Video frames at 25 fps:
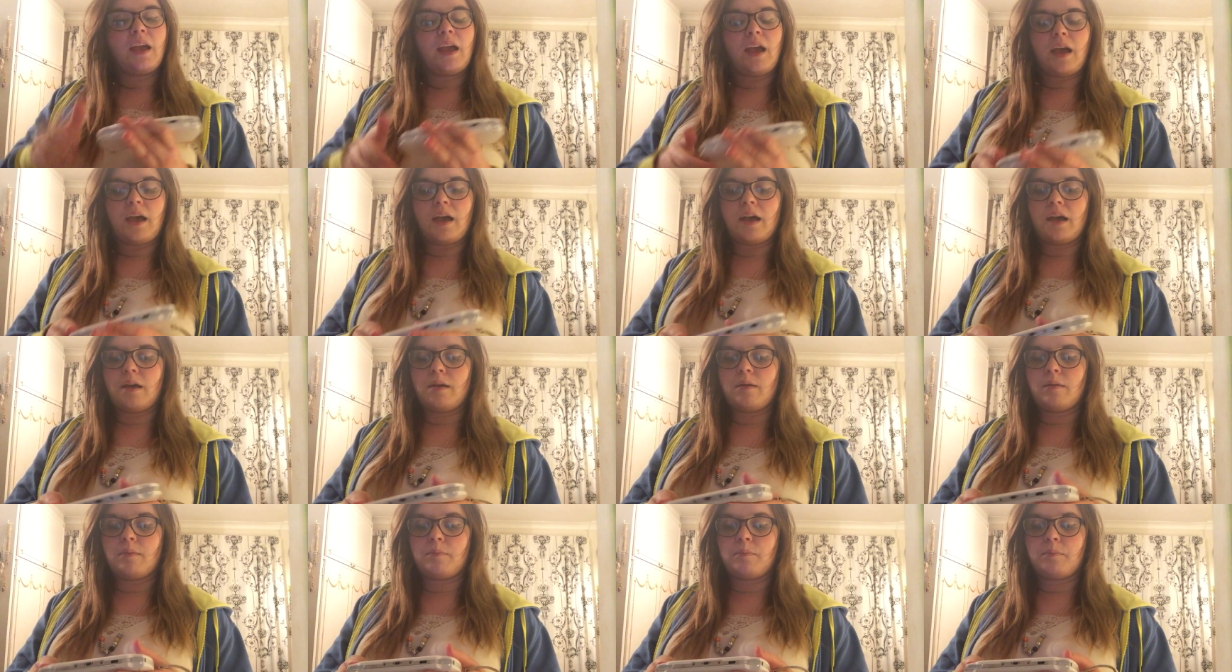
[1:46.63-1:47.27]

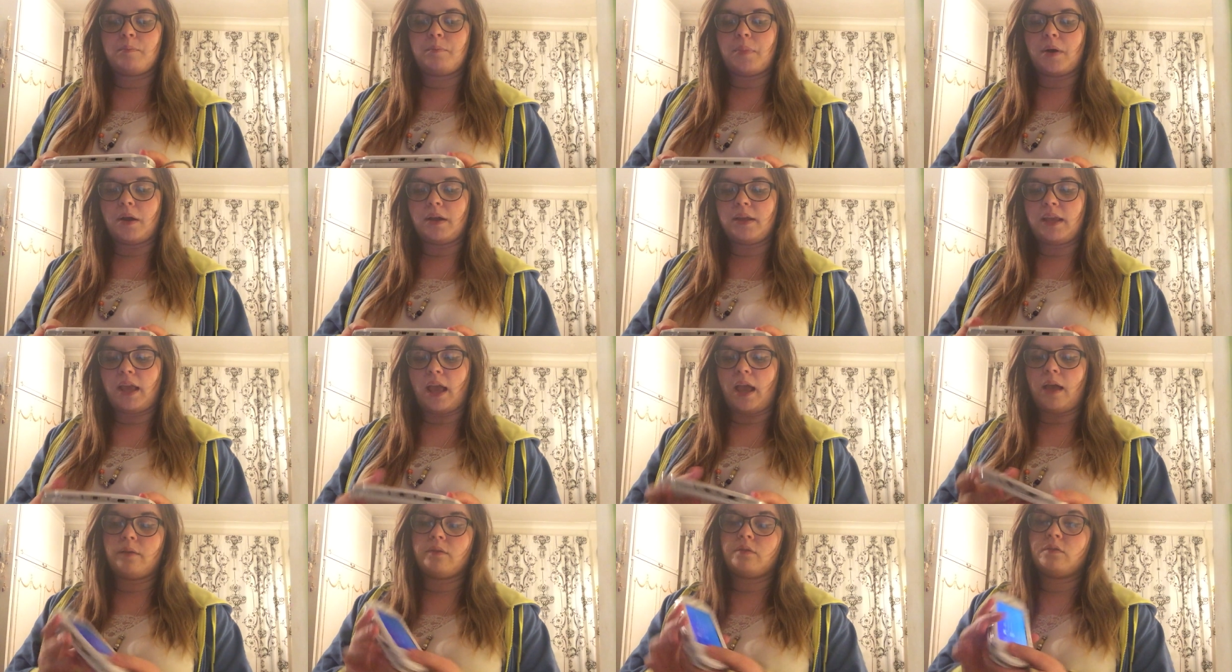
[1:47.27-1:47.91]
But
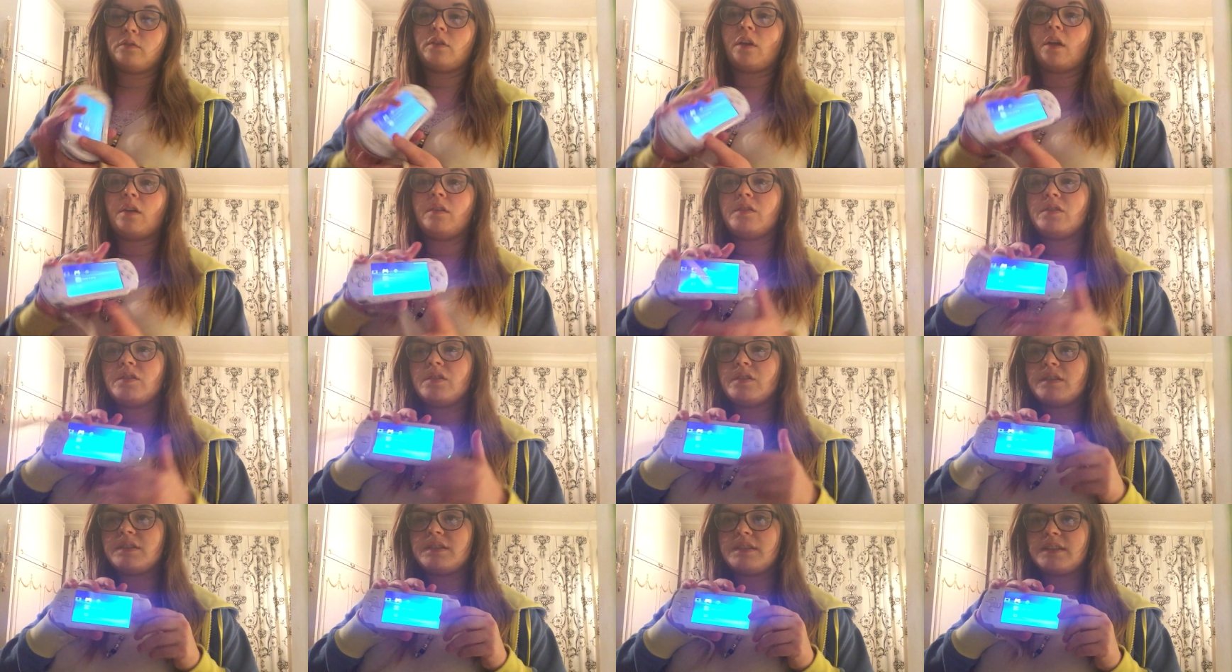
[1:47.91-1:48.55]
yeah, so
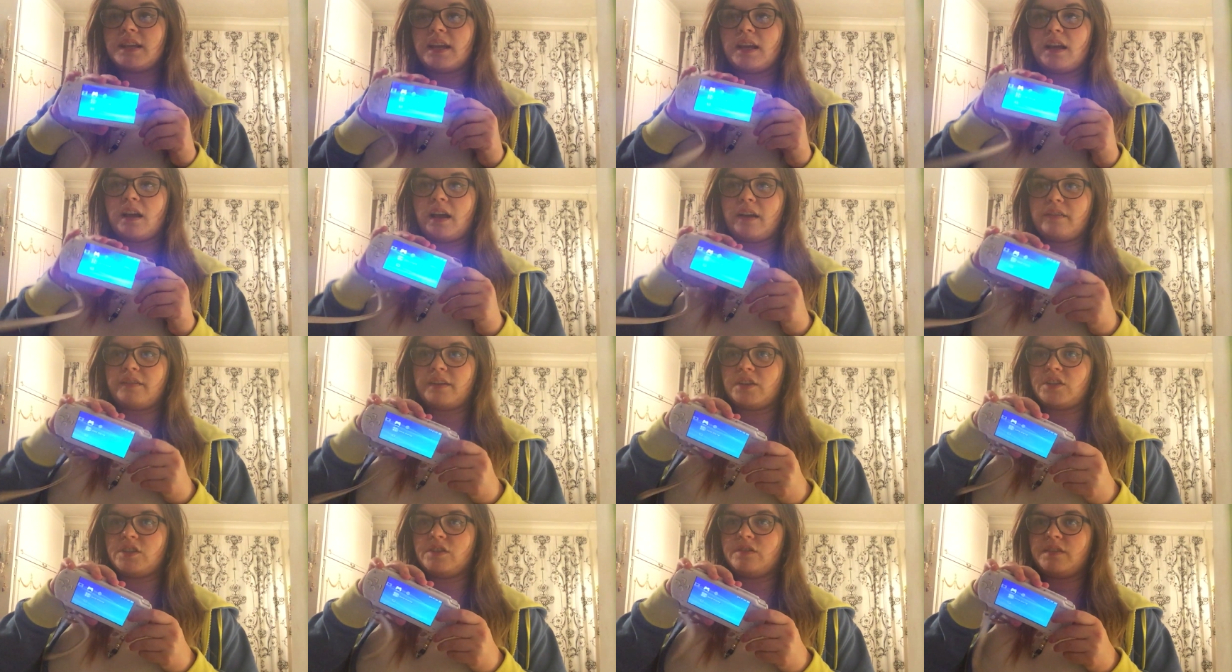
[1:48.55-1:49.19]
you can see I
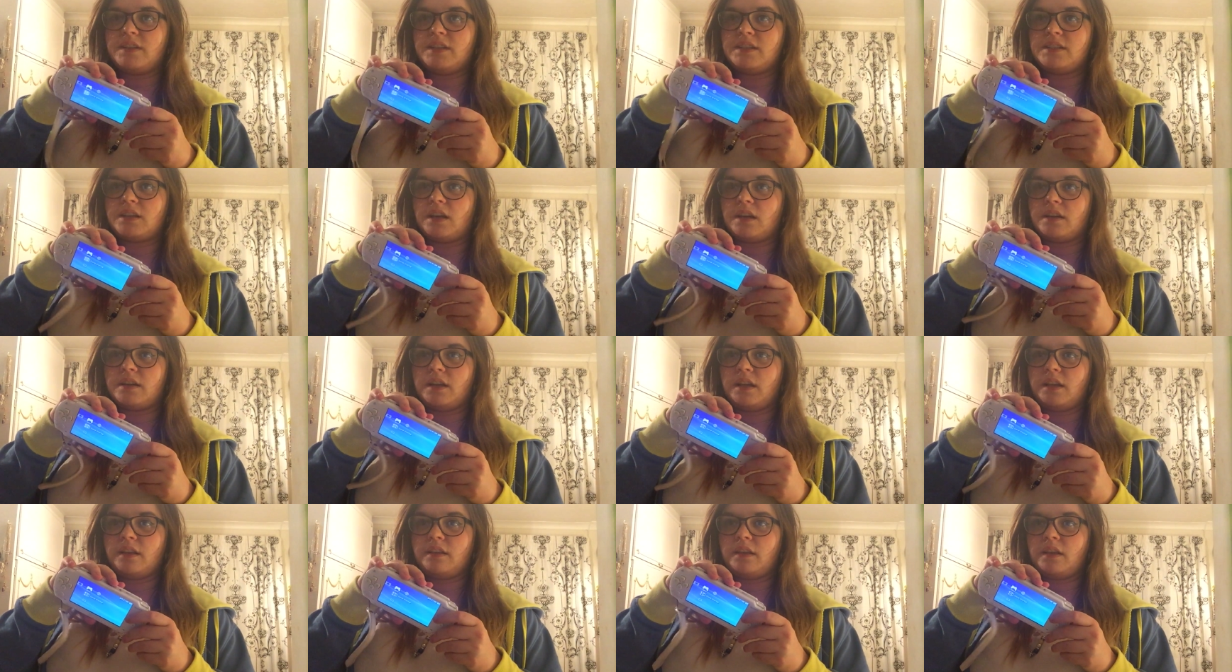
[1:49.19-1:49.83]
haven't actually really
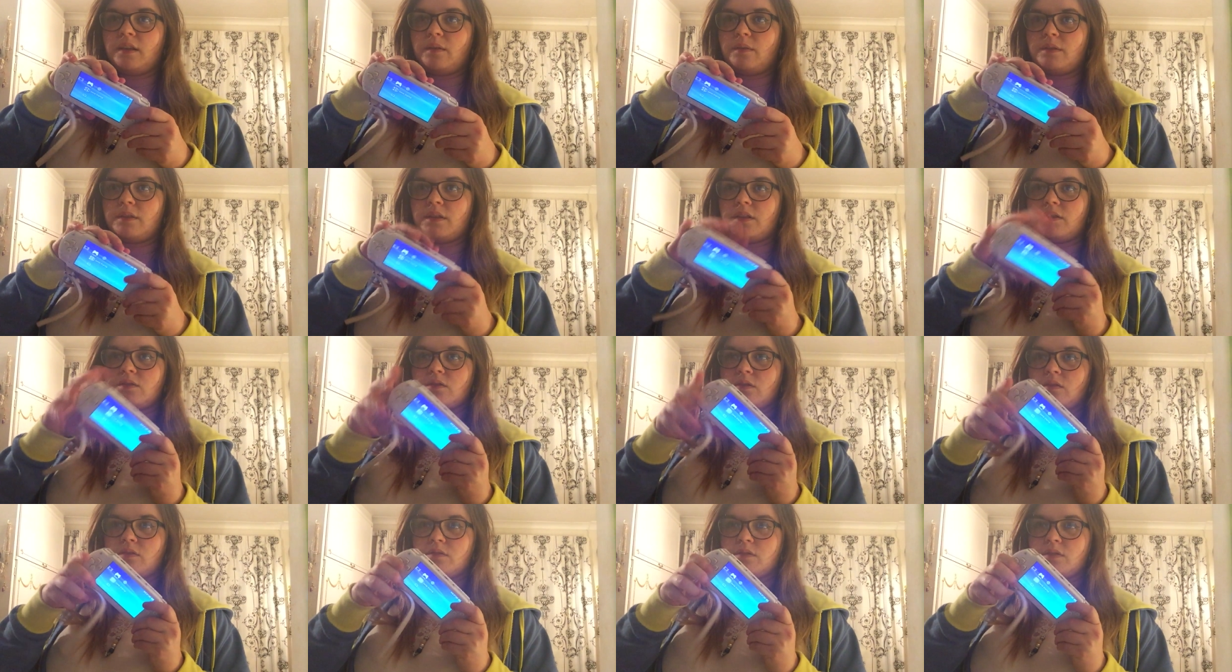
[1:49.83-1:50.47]
done anything with
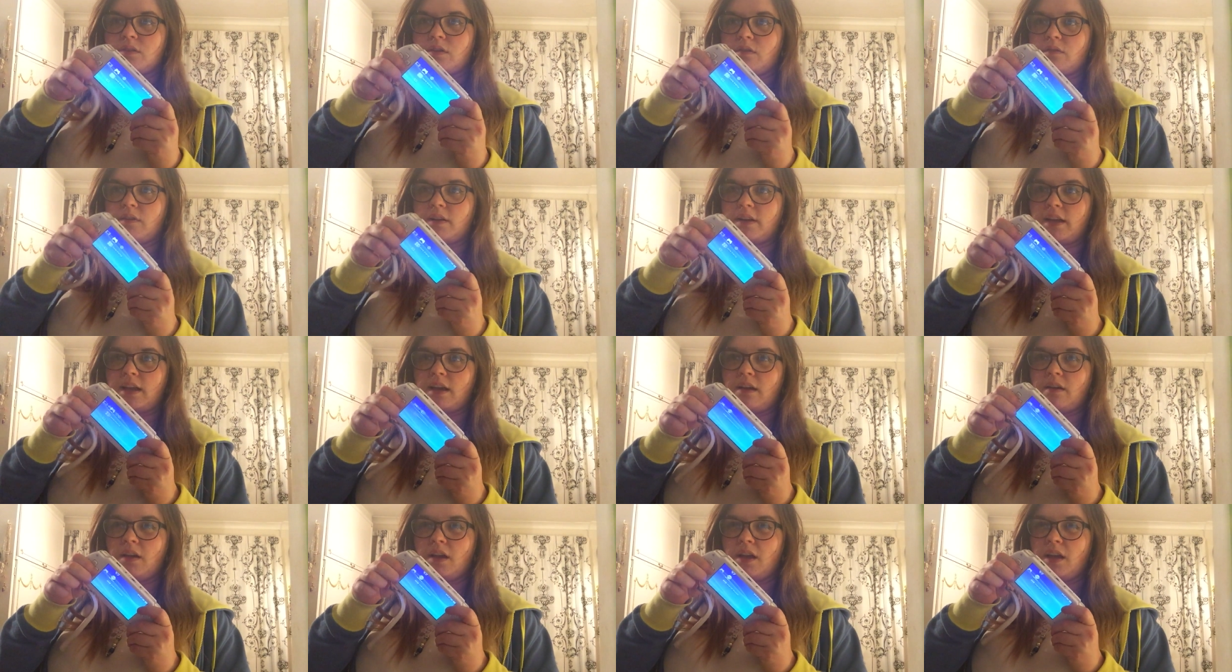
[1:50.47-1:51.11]
this console right
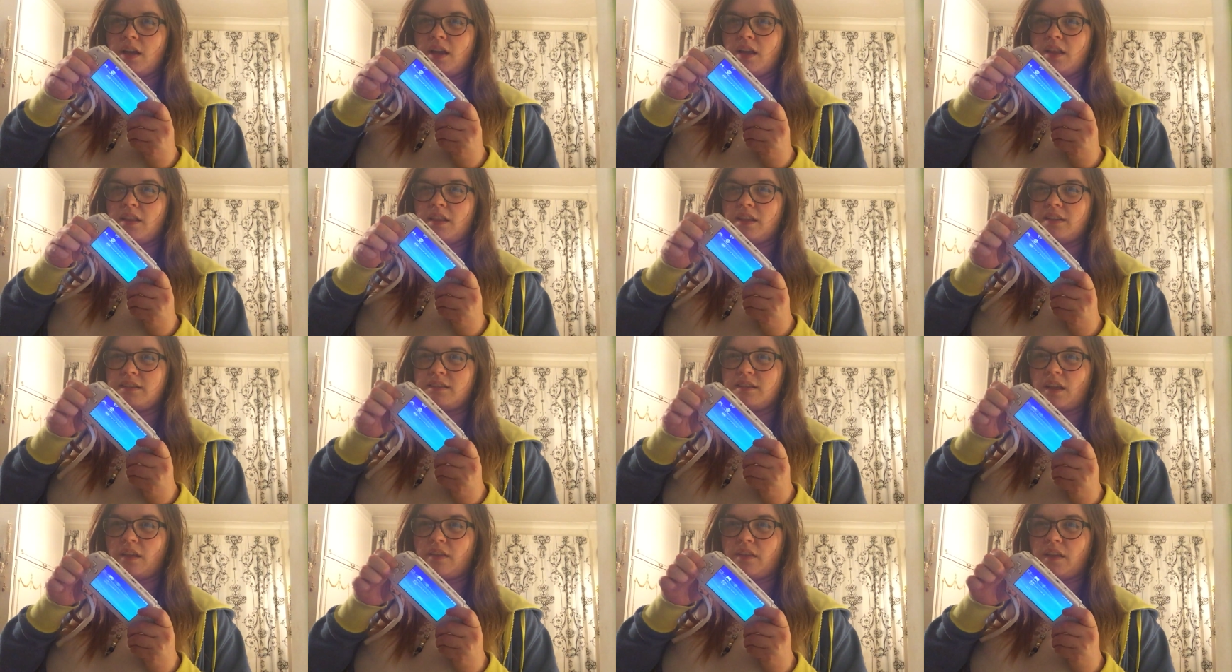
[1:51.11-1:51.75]
now.
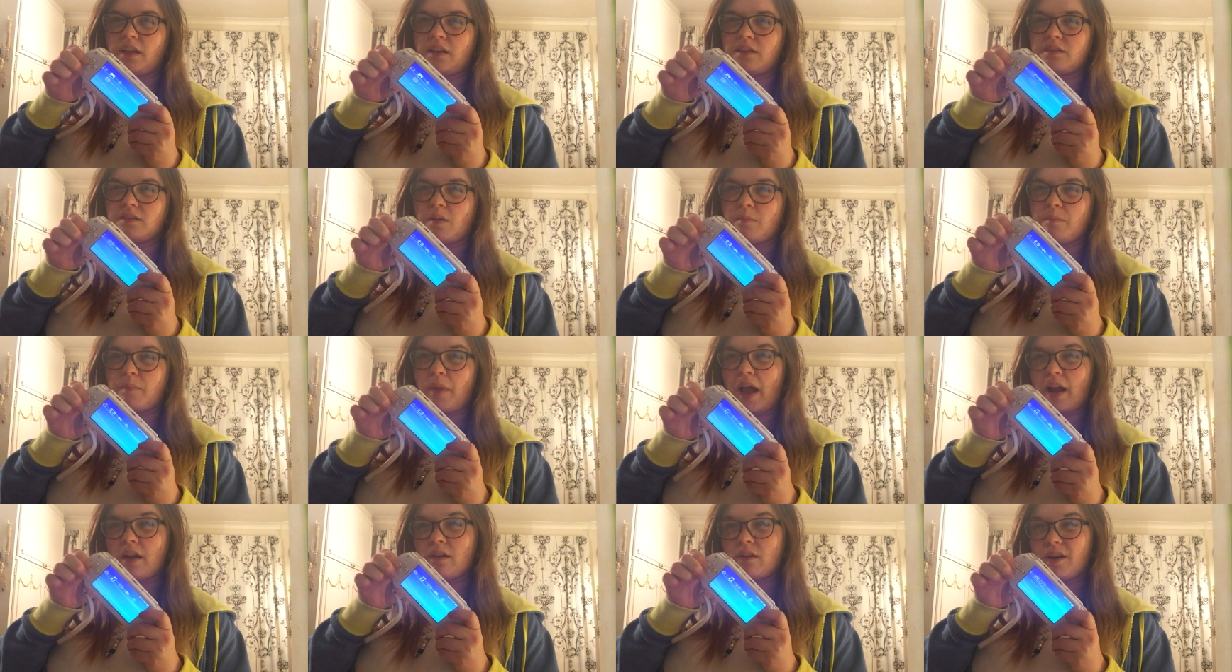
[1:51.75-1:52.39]
There's nothing, there's no
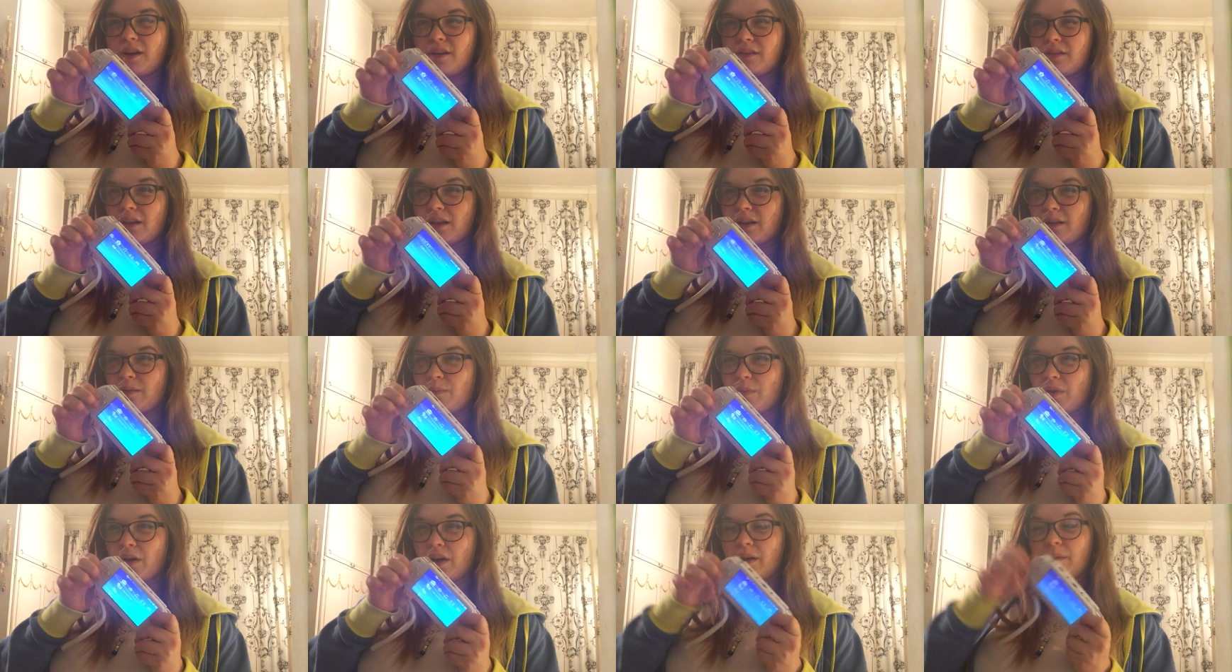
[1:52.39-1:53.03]
background
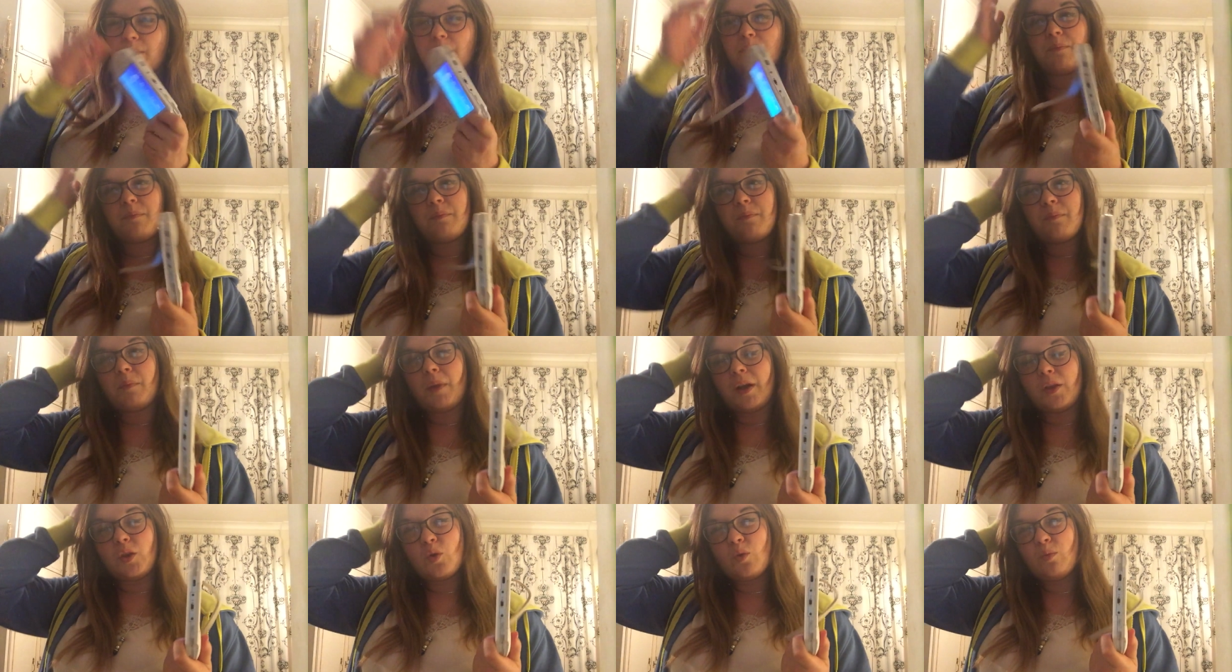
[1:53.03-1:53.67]
like my
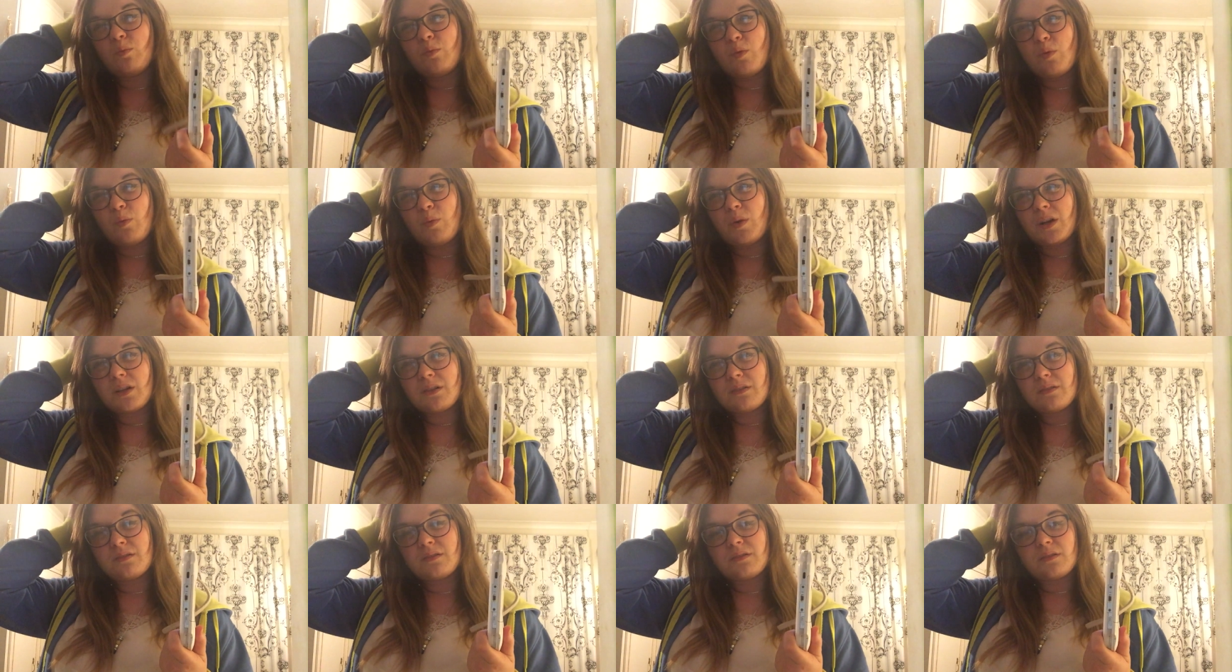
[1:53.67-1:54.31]
normal
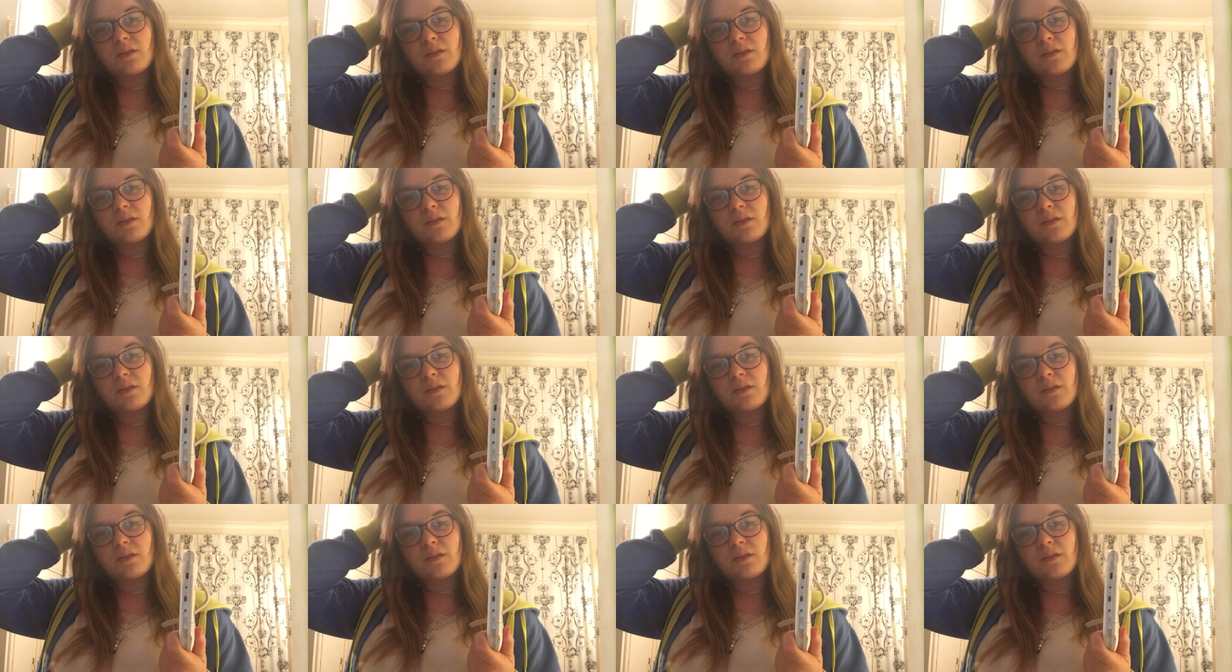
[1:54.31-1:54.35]
ones.